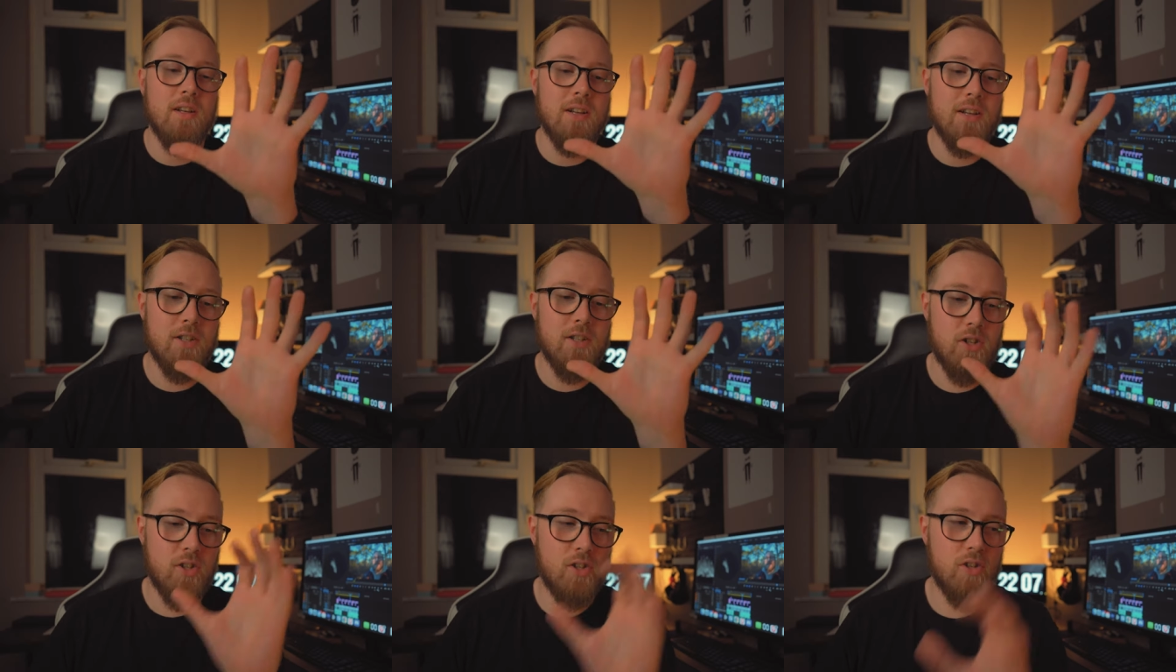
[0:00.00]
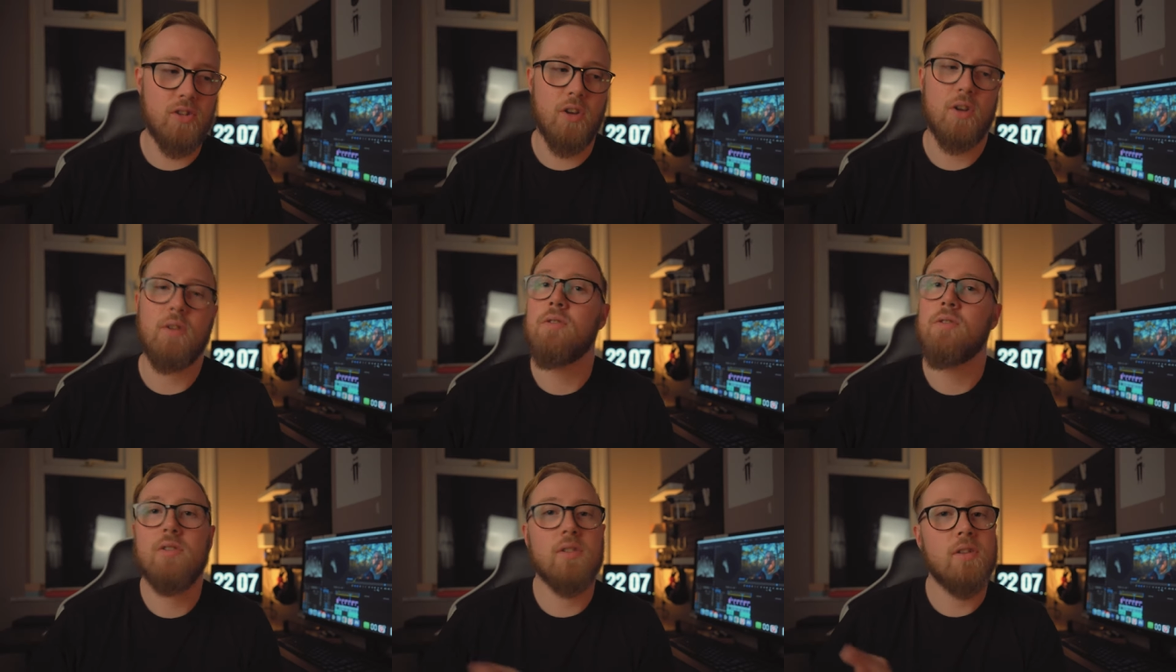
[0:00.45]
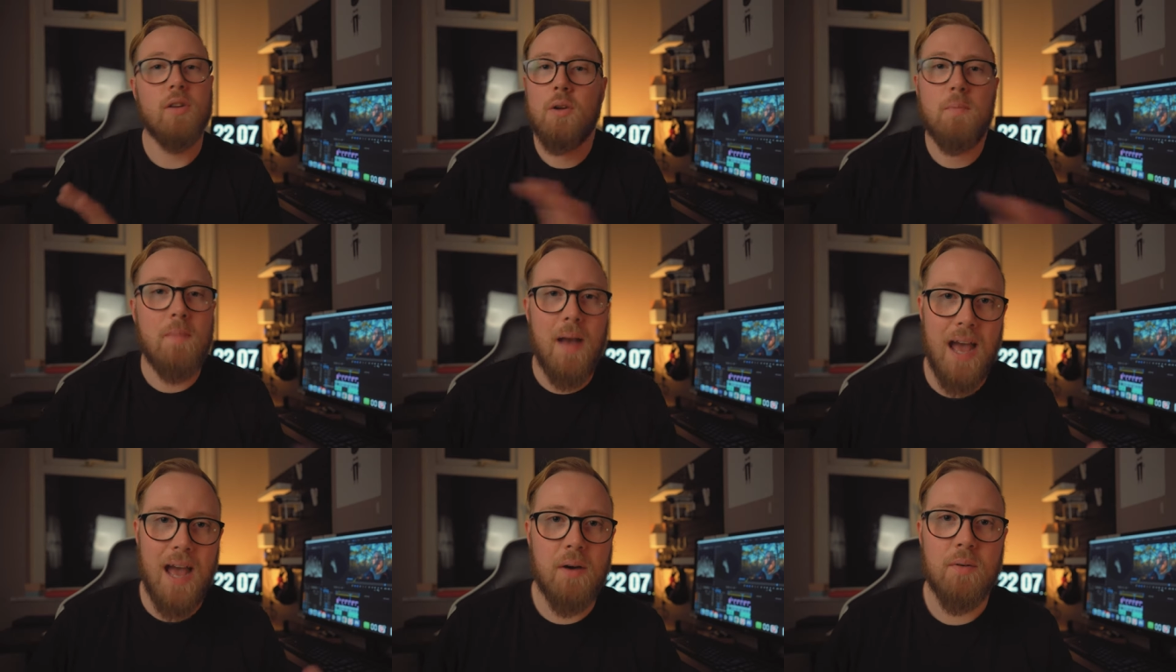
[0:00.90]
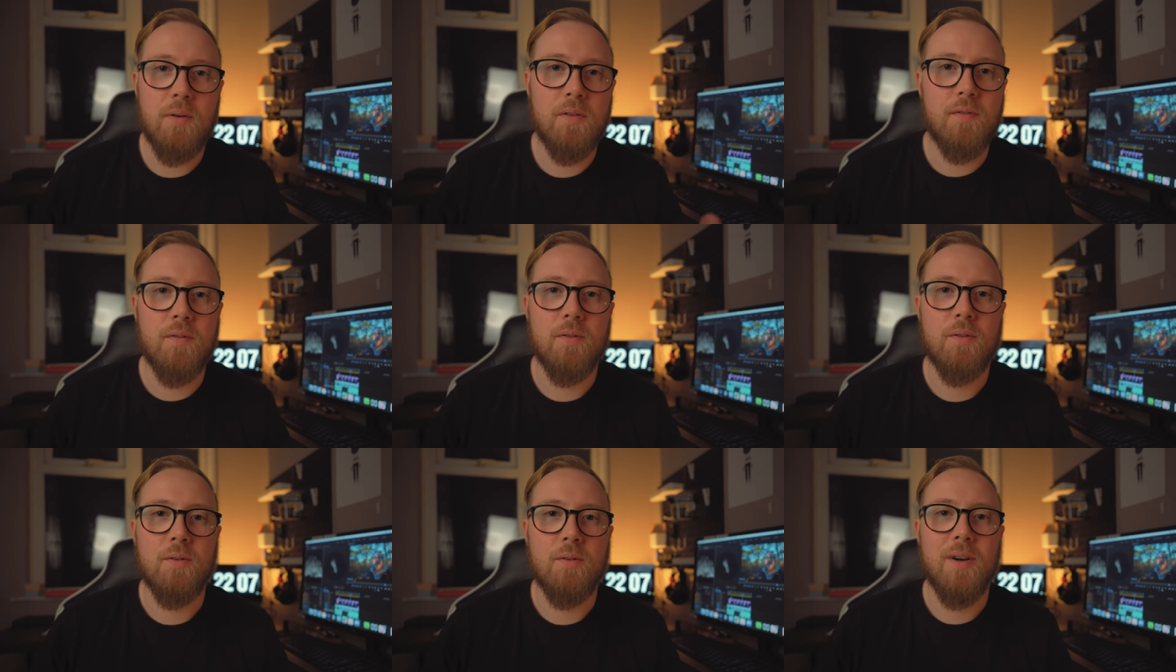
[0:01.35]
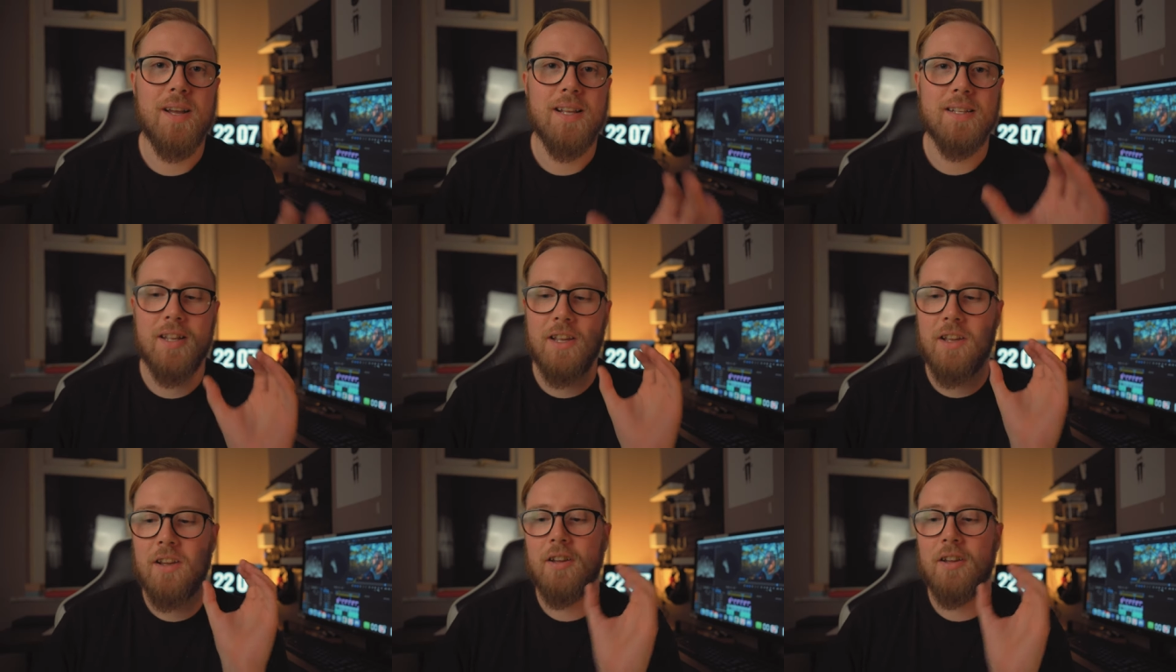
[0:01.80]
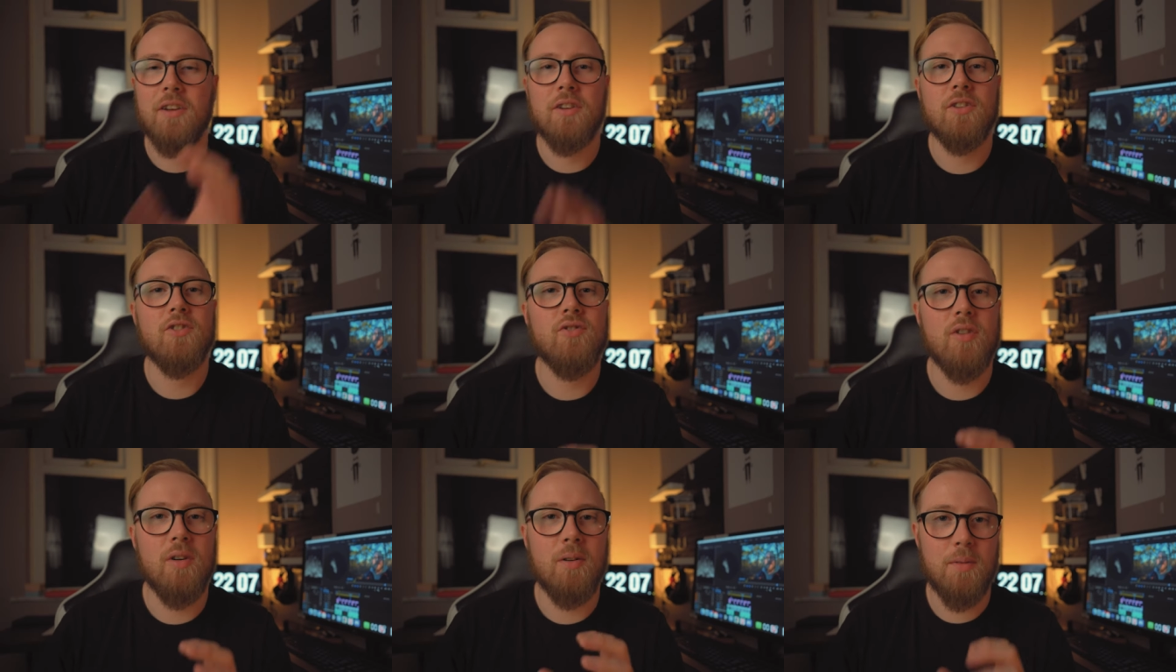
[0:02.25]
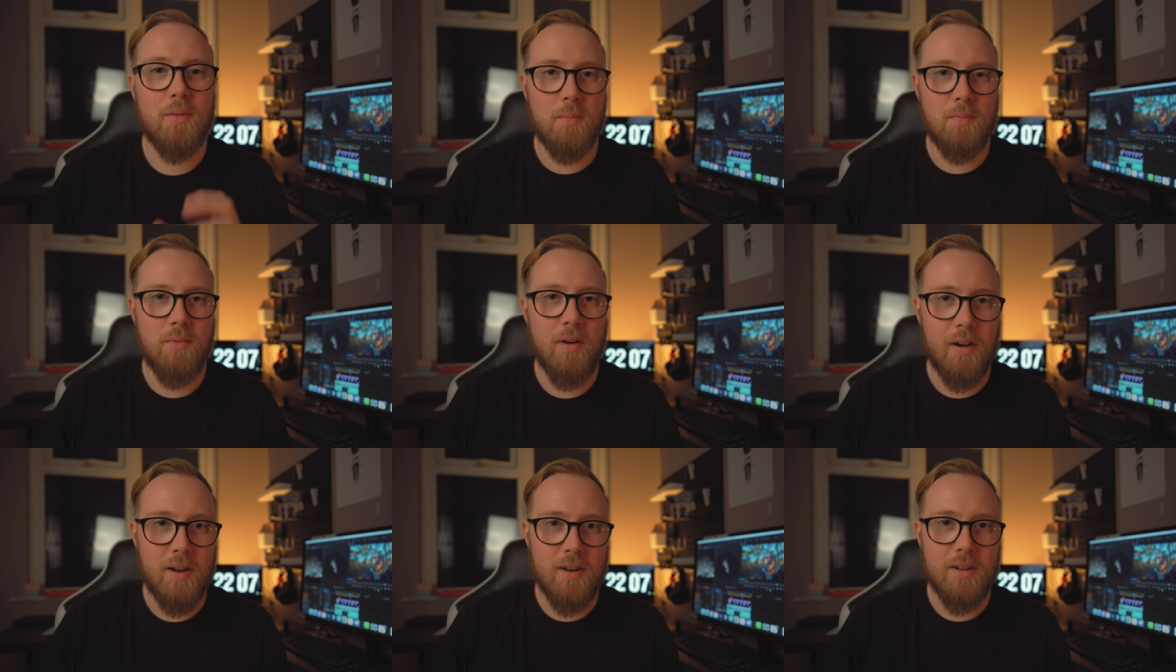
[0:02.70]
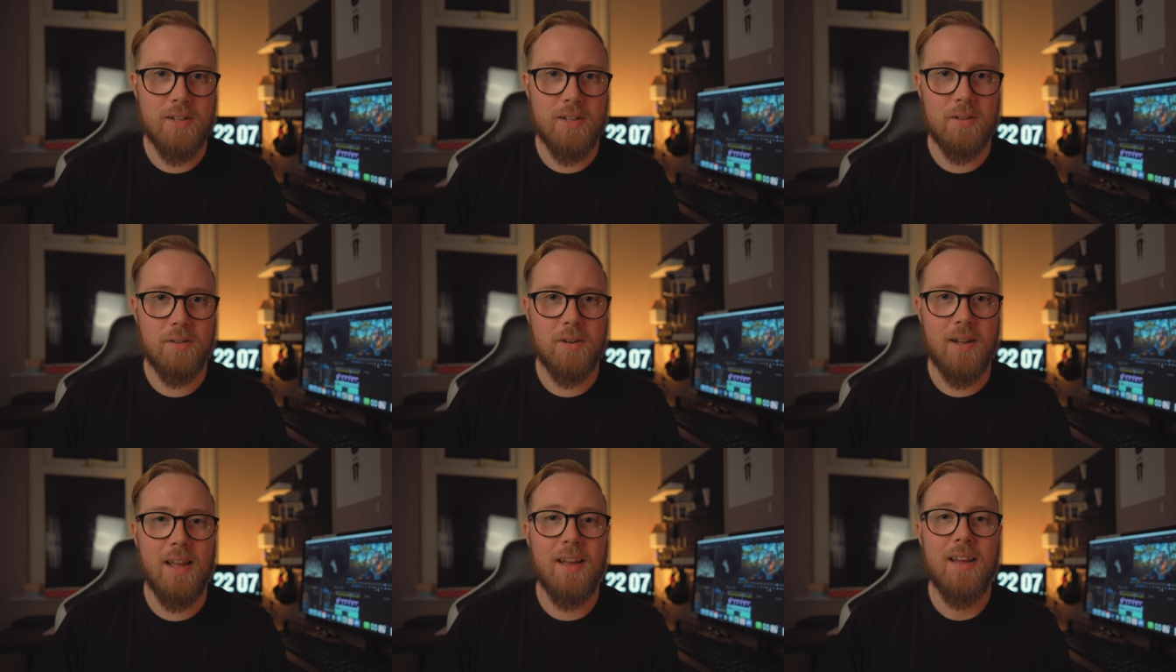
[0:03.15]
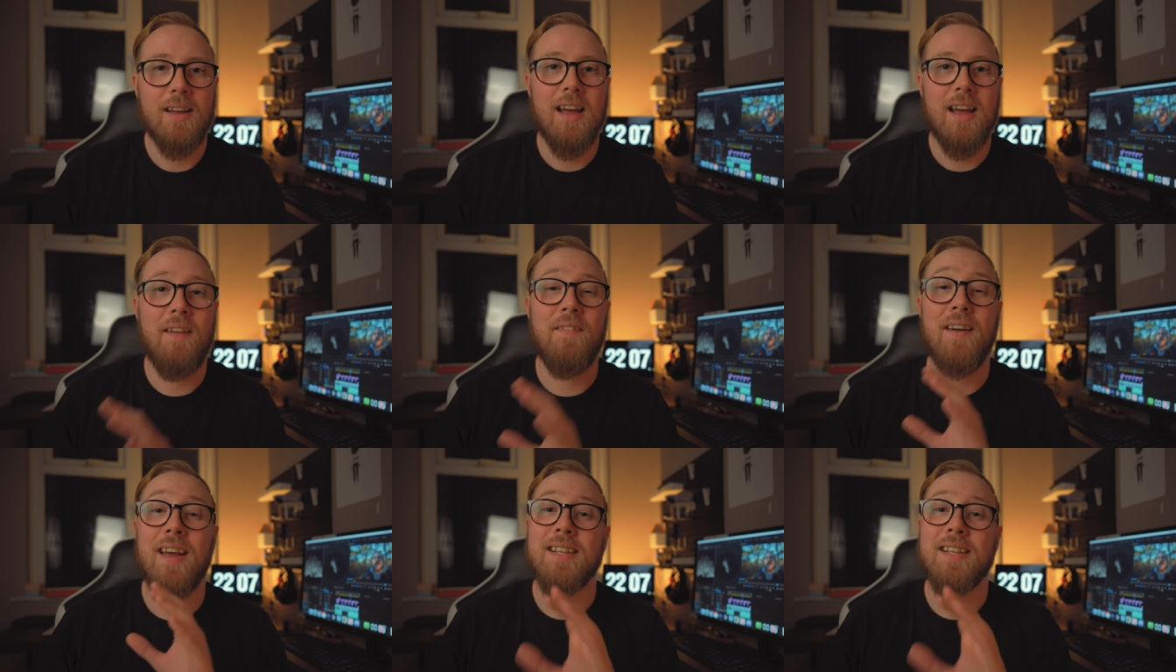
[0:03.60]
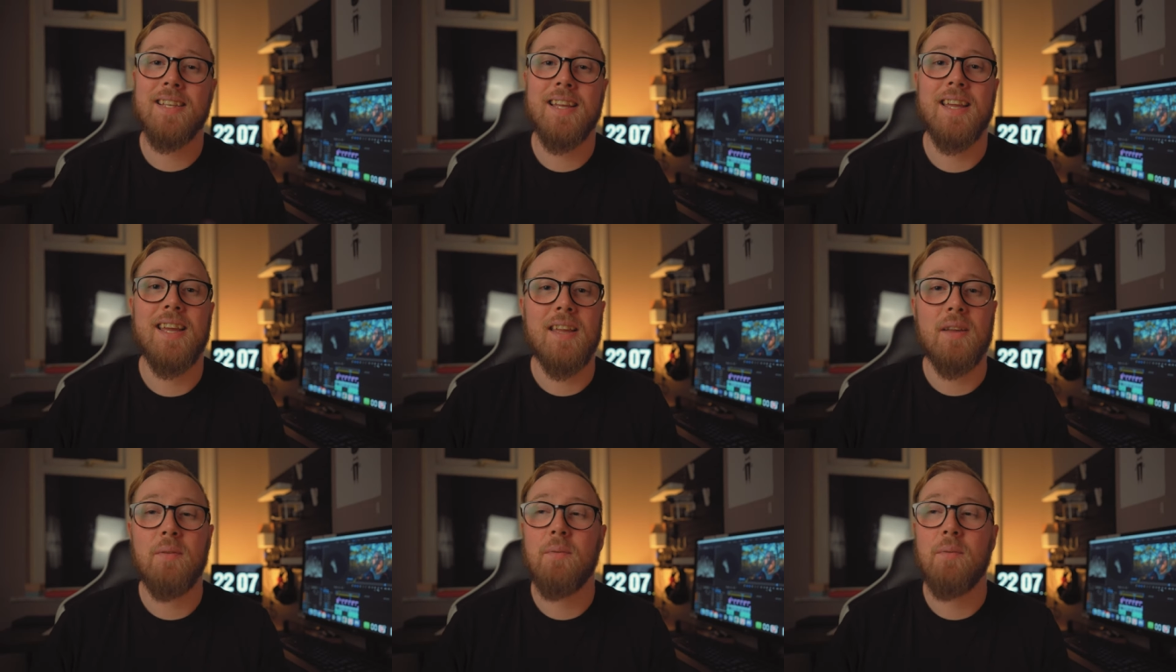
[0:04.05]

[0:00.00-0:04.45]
so powerful is that you can control the brightness on it, and that is key.